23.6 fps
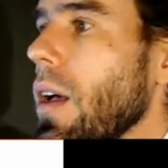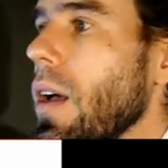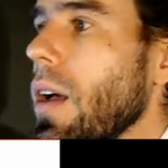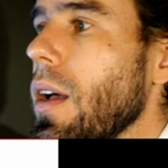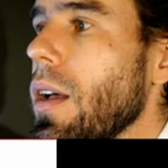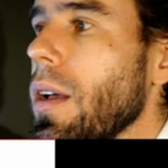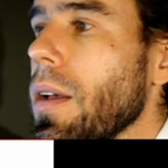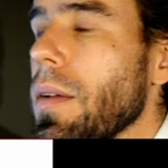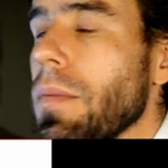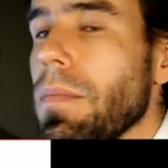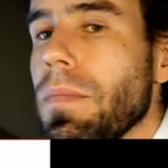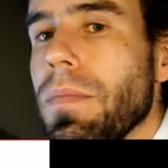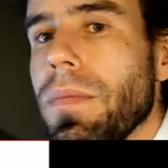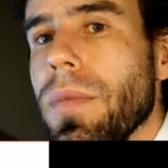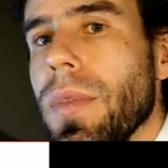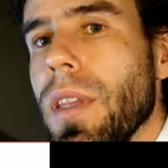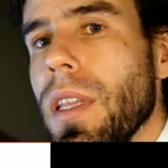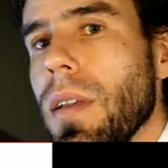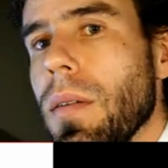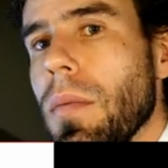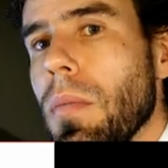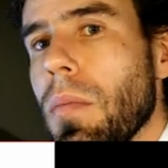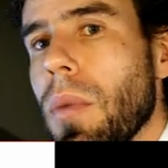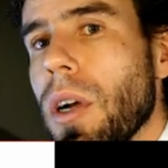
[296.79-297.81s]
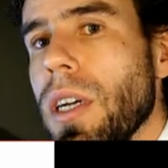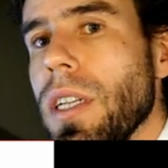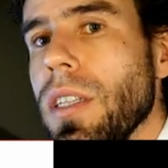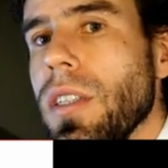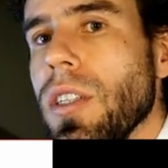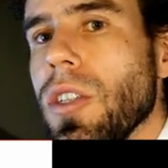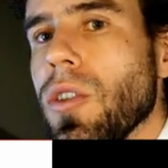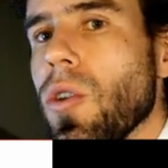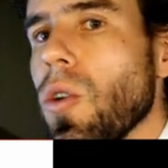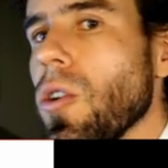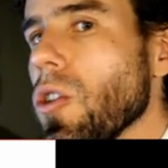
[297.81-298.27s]
Um, but it
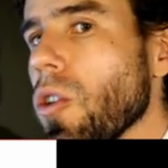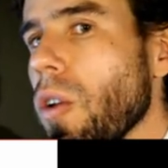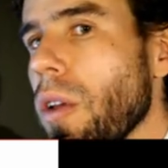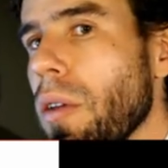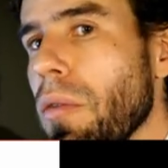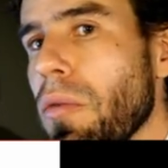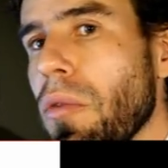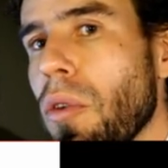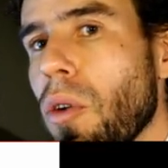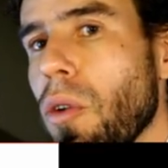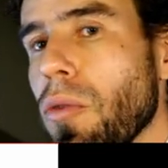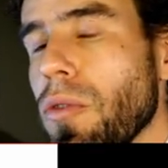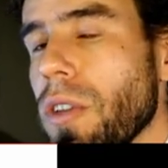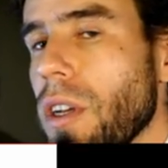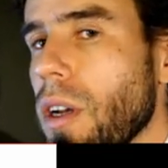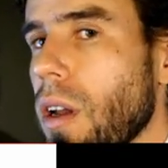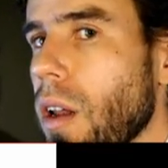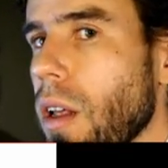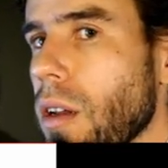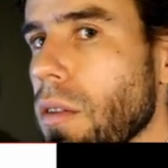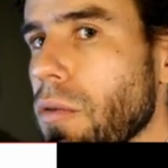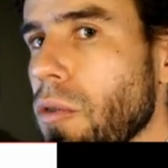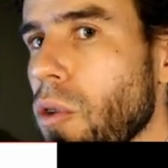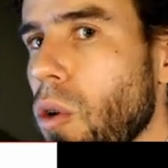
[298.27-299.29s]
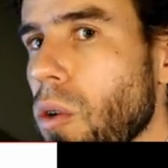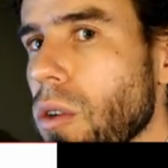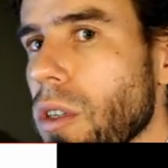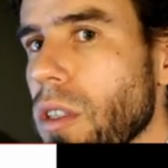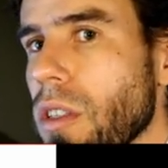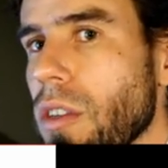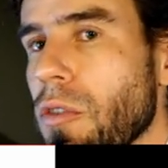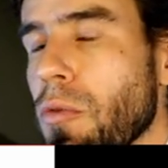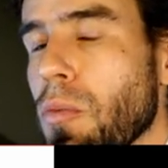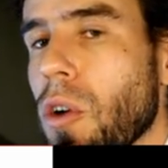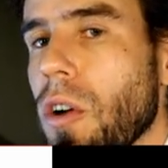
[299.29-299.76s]
is also involved in a lot of
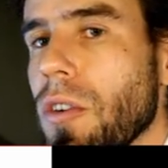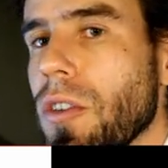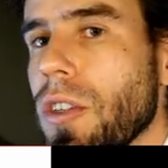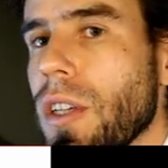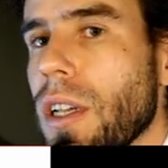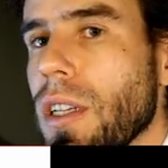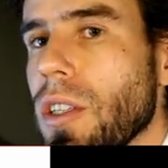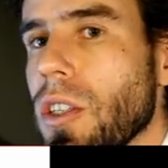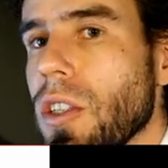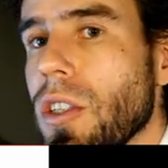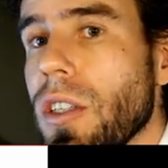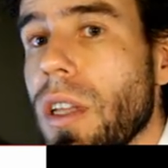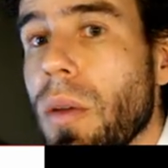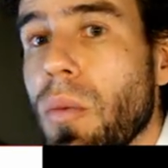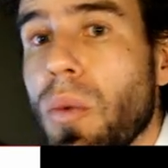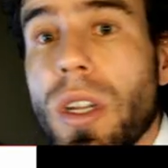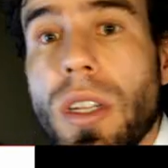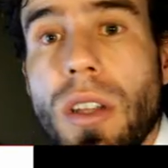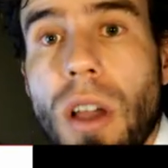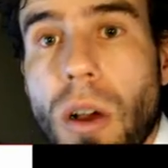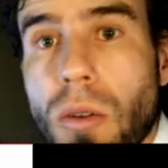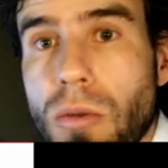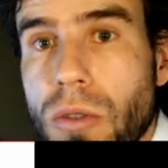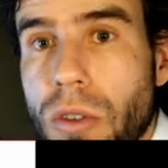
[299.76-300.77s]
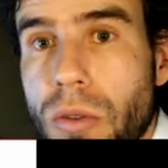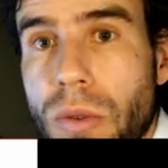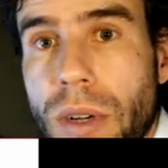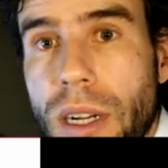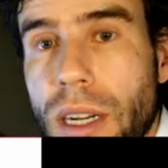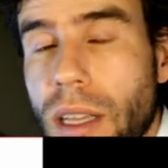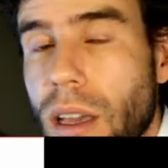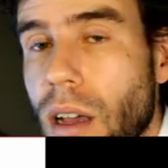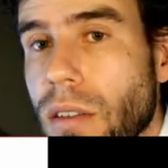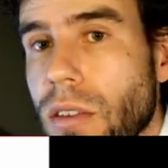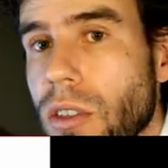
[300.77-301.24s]
cognitive processes that we don't
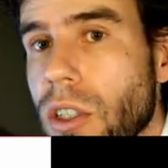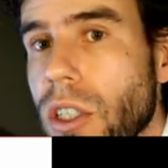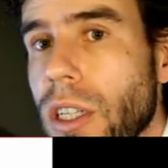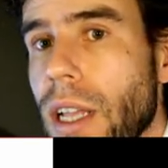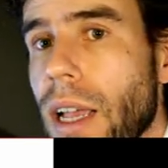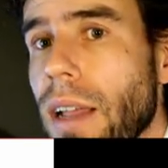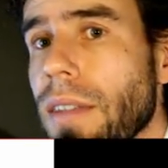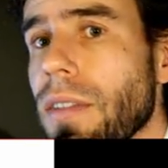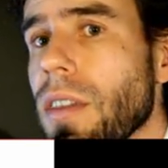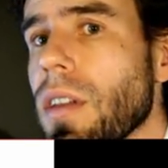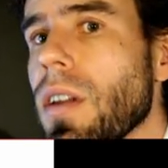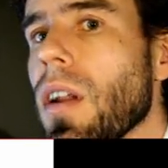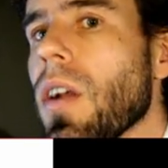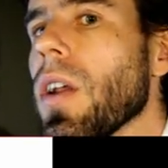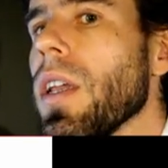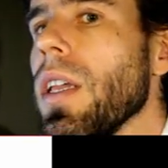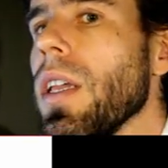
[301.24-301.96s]
really understand and are